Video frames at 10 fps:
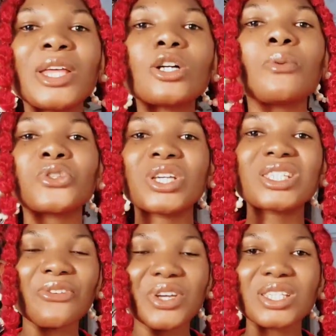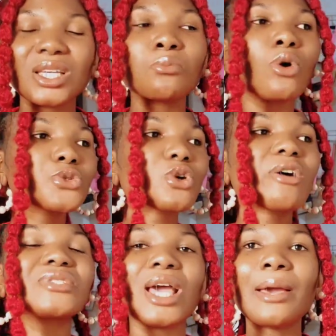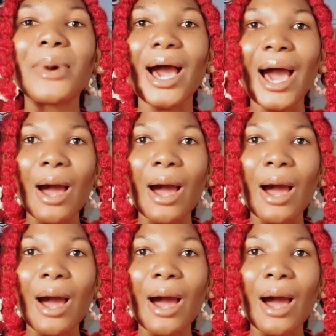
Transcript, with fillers: When it comes to interfacing, most of them